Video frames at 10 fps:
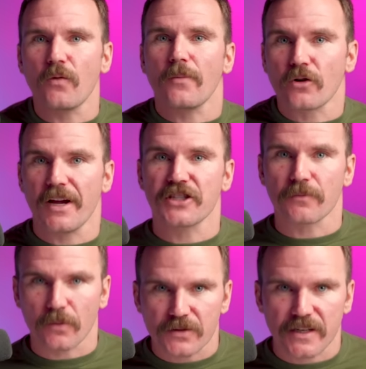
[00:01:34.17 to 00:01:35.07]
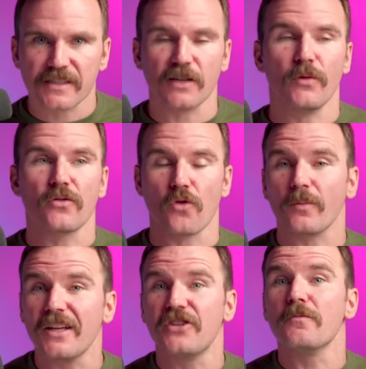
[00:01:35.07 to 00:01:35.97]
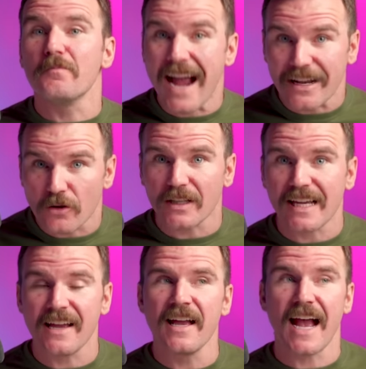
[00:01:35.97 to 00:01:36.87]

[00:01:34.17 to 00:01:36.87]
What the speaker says: web creation process that we'd normally do manually,